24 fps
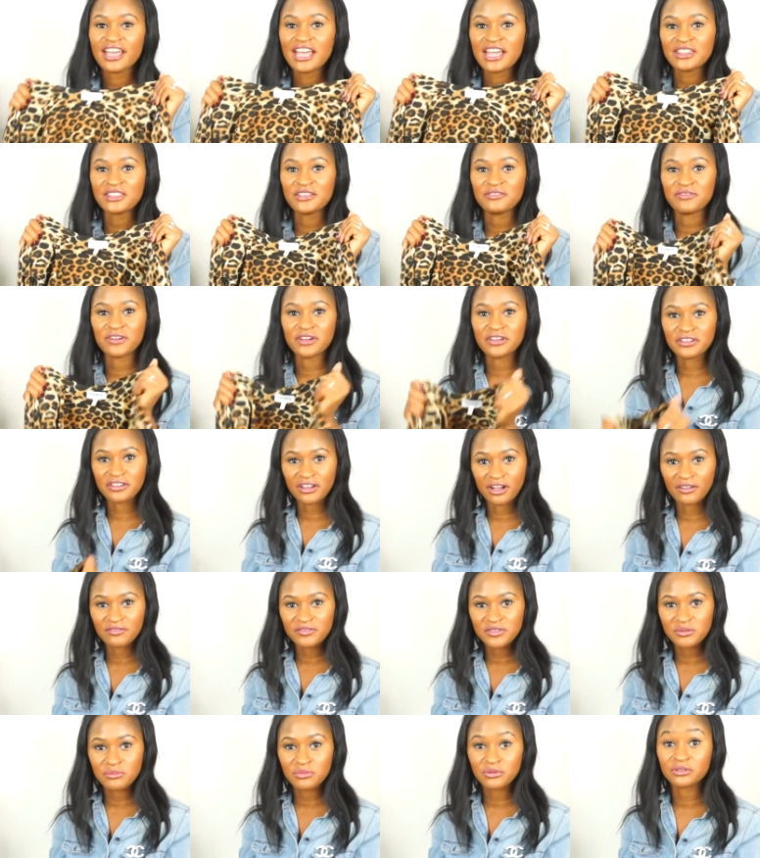They're very
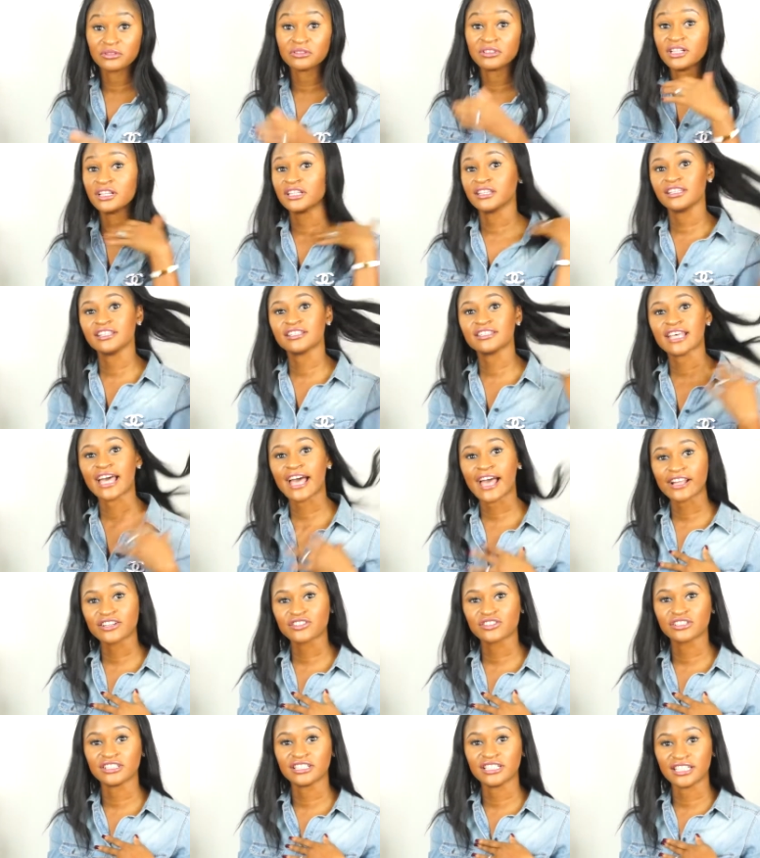comfortable. This
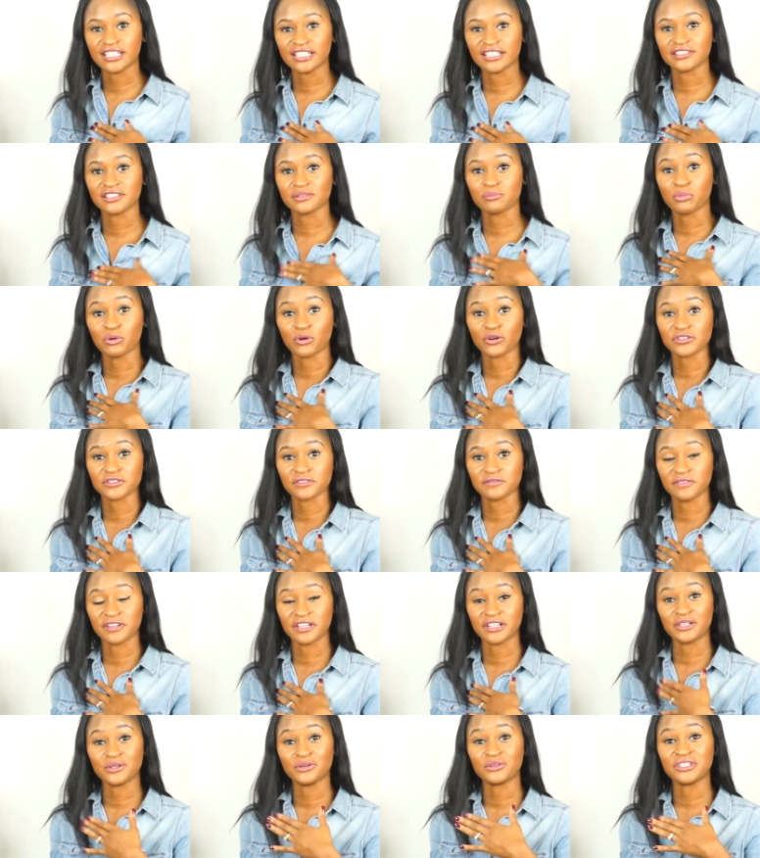actually is a
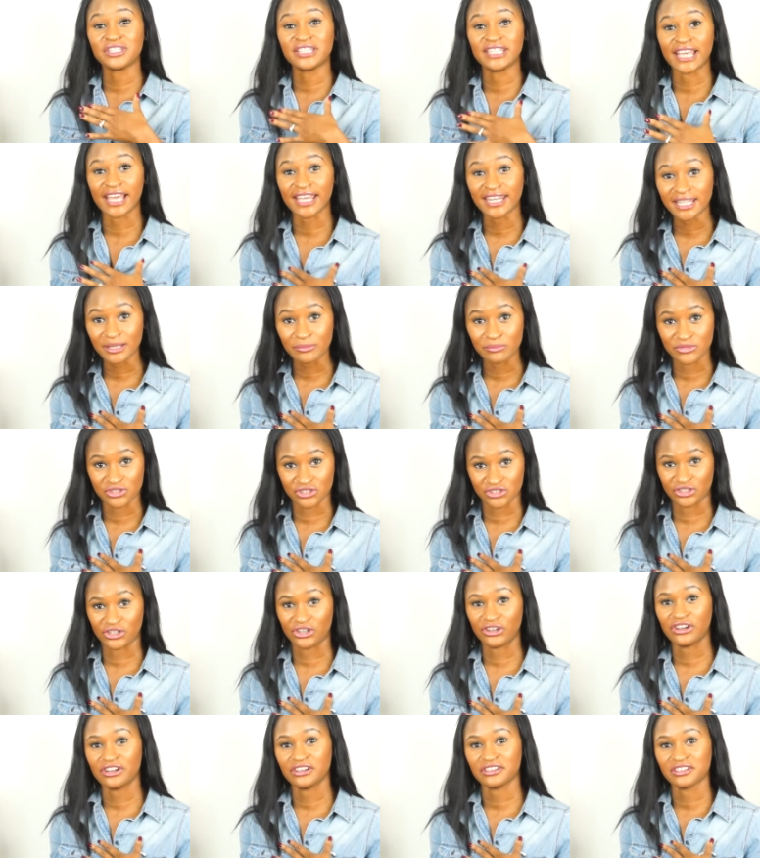Portofino denim
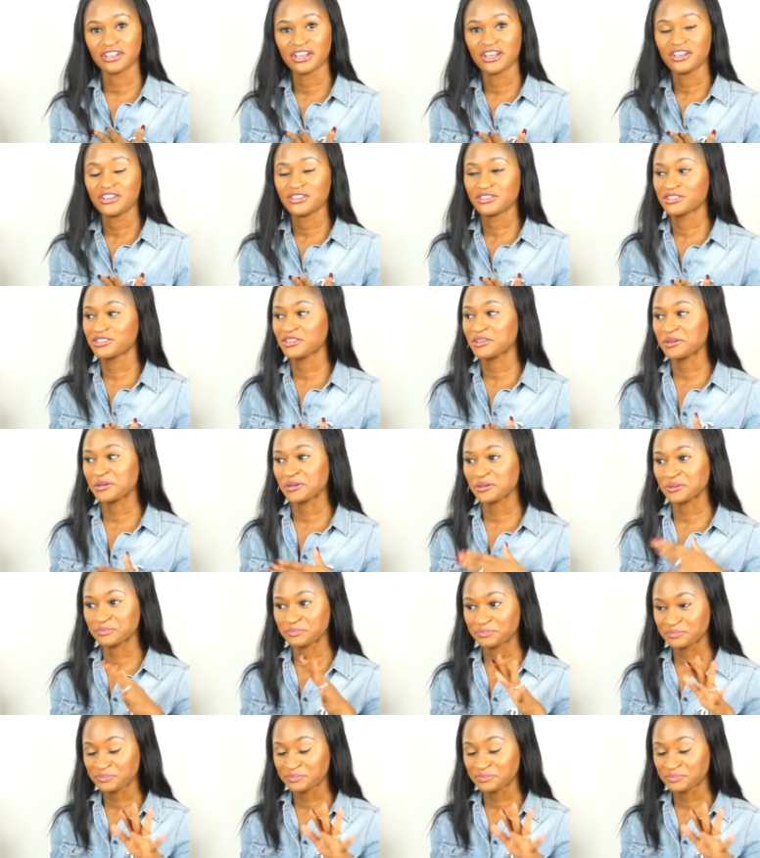shirt. So